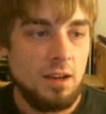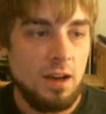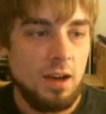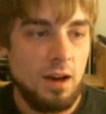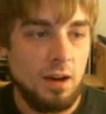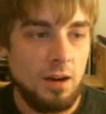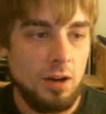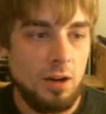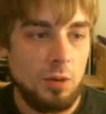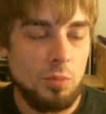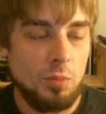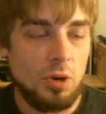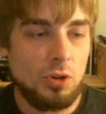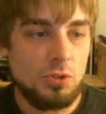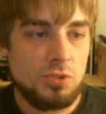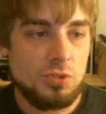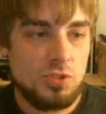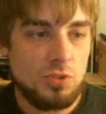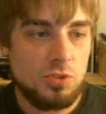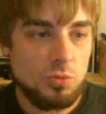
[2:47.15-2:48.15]

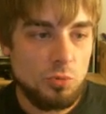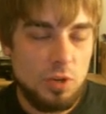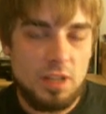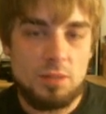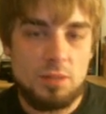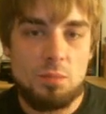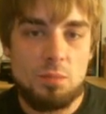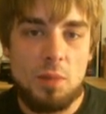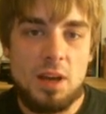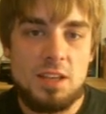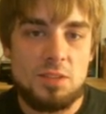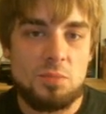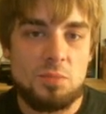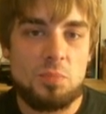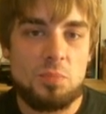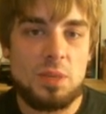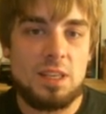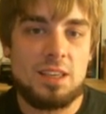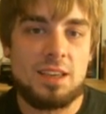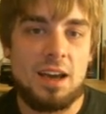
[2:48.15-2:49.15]
Ursaring might
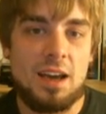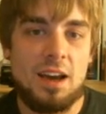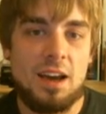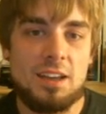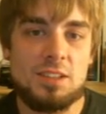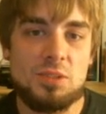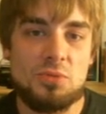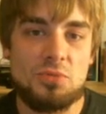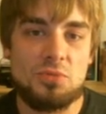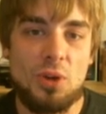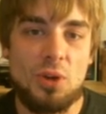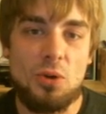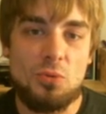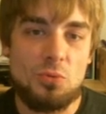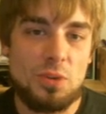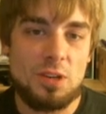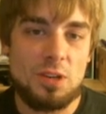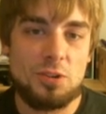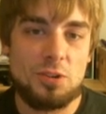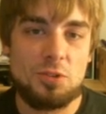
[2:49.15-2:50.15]
be kind of a
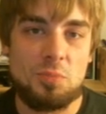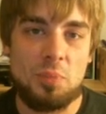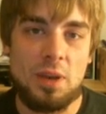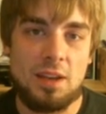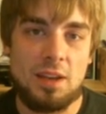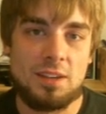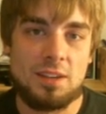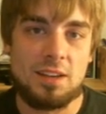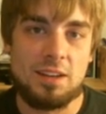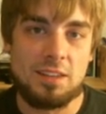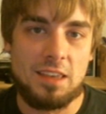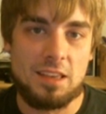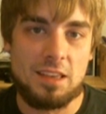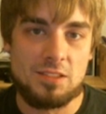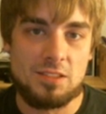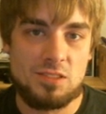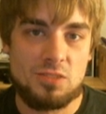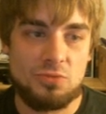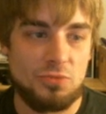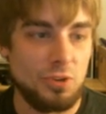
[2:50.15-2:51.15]
weird pick
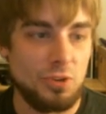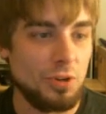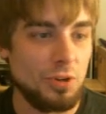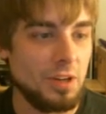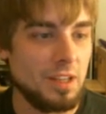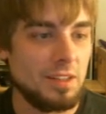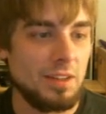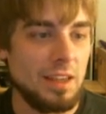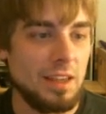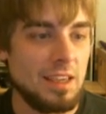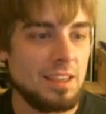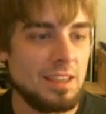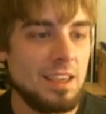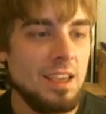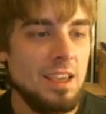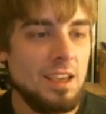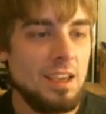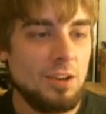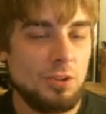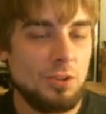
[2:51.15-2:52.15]
against Furret. Like,
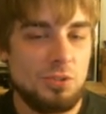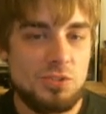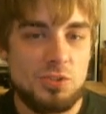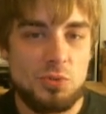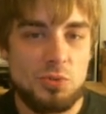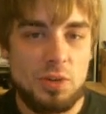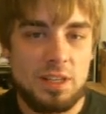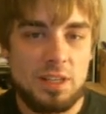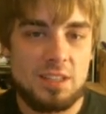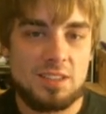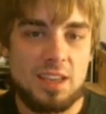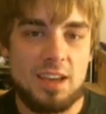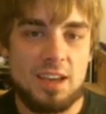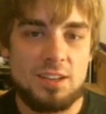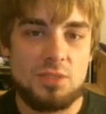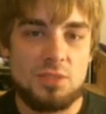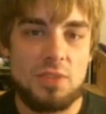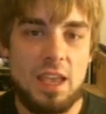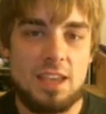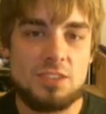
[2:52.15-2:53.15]
Ursaring is kind
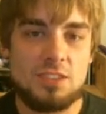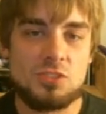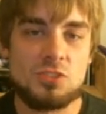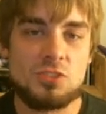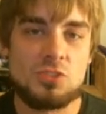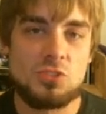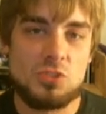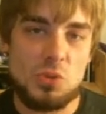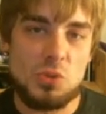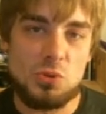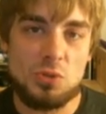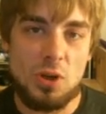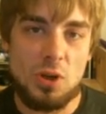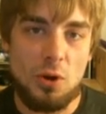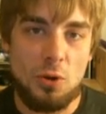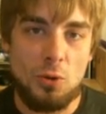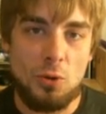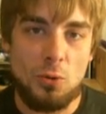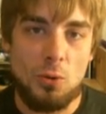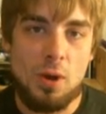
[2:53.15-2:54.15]
of a
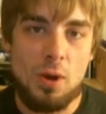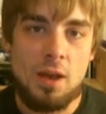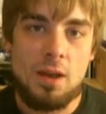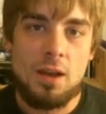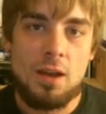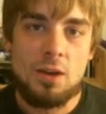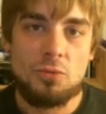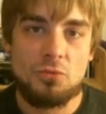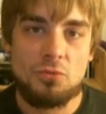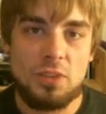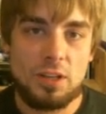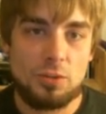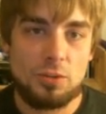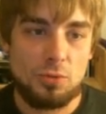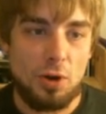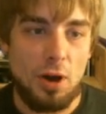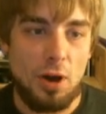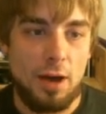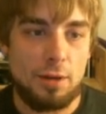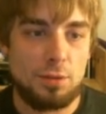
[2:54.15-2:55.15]
pseudo
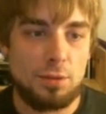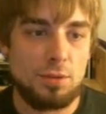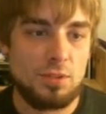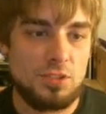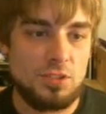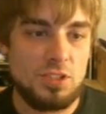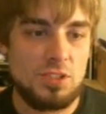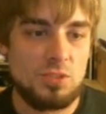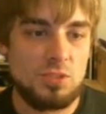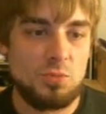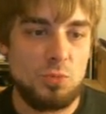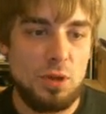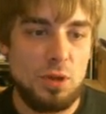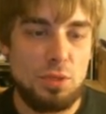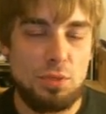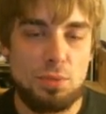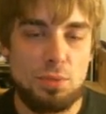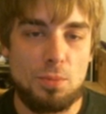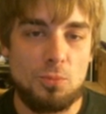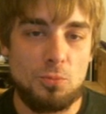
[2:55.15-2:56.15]
Vigoroth, just with
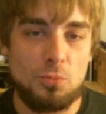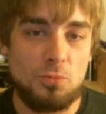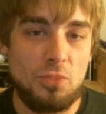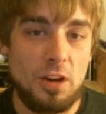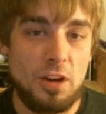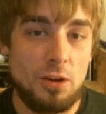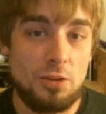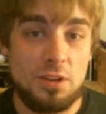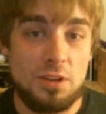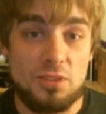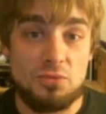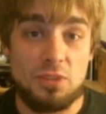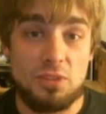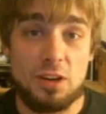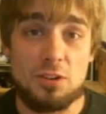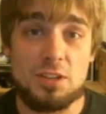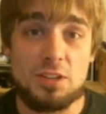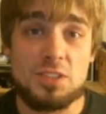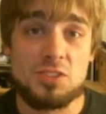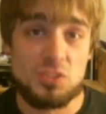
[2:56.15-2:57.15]
very,
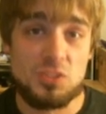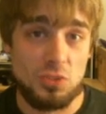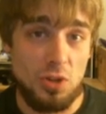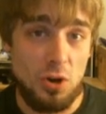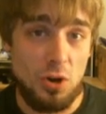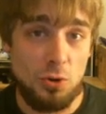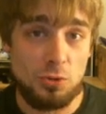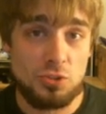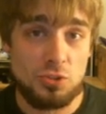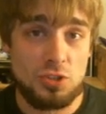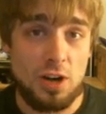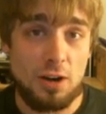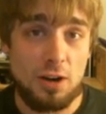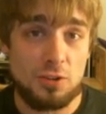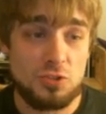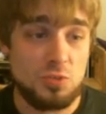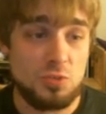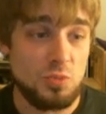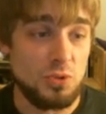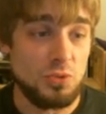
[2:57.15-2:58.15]
very slow
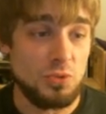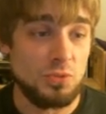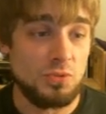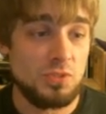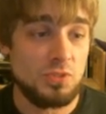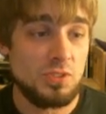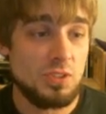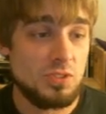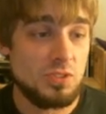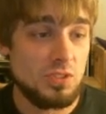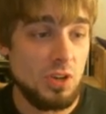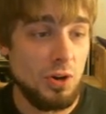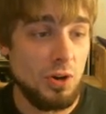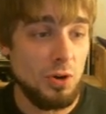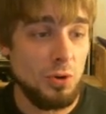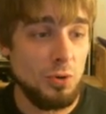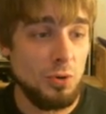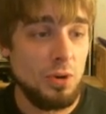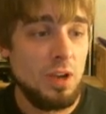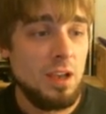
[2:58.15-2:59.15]
charge moves.
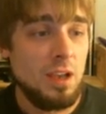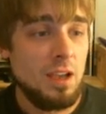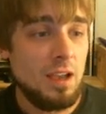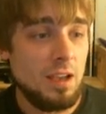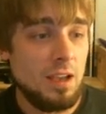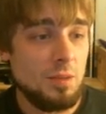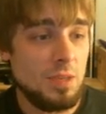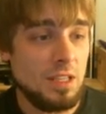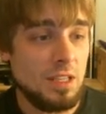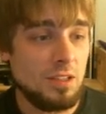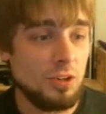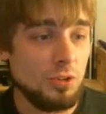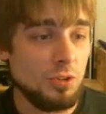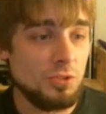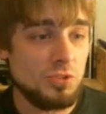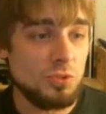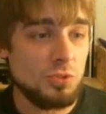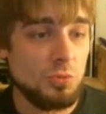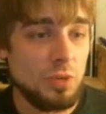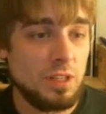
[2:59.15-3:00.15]
So, I mean,
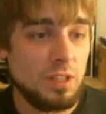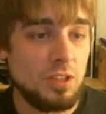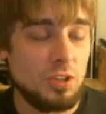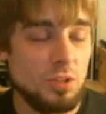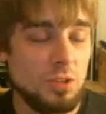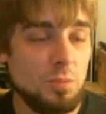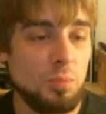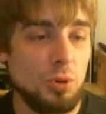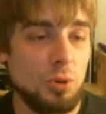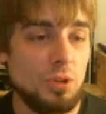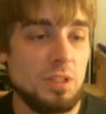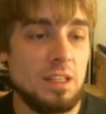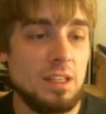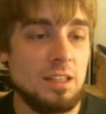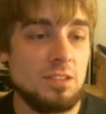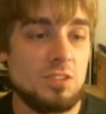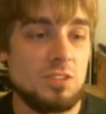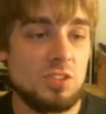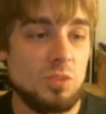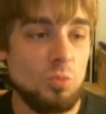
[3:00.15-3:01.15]
Ursaring could put
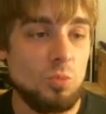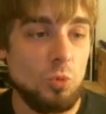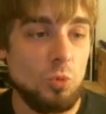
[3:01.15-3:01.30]
in some